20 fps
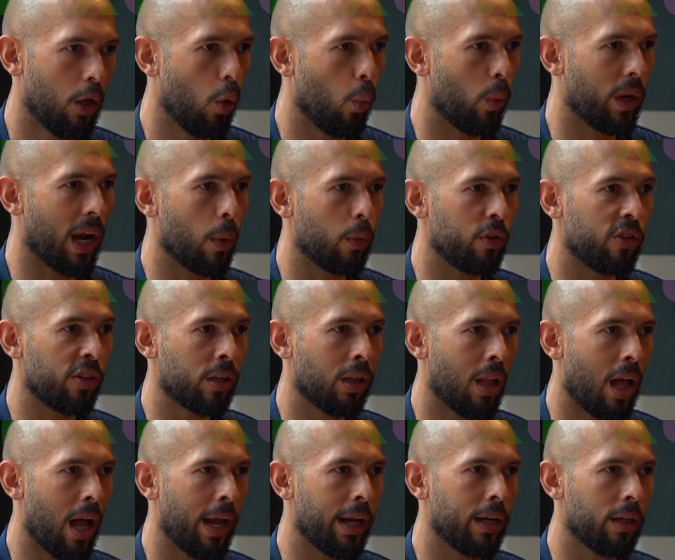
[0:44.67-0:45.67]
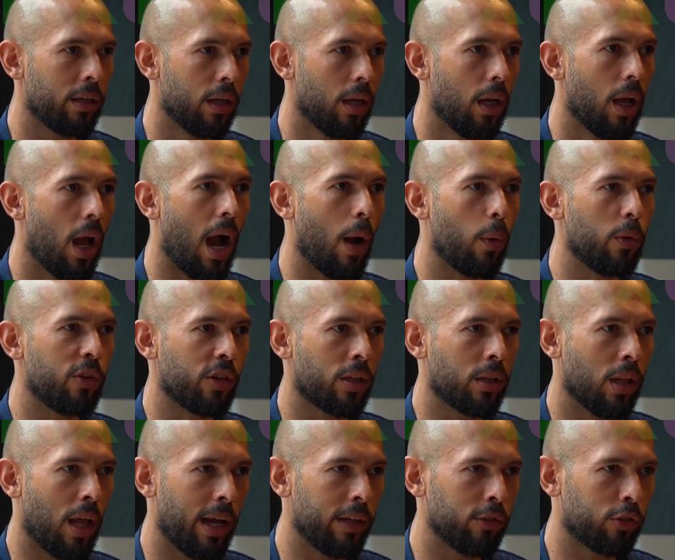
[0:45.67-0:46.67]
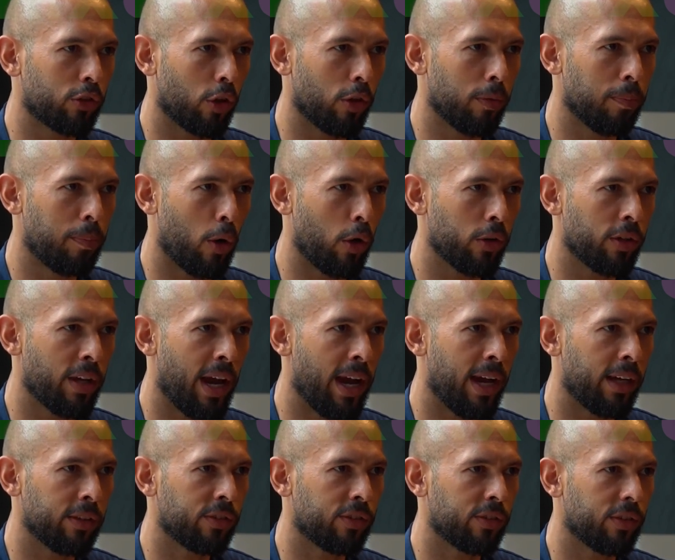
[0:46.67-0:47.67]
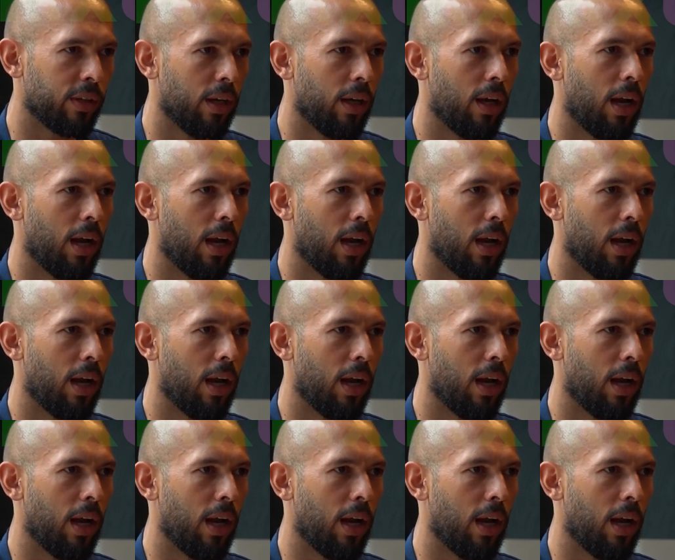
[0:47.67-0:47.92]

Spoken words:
When I would decline, certain podcasts,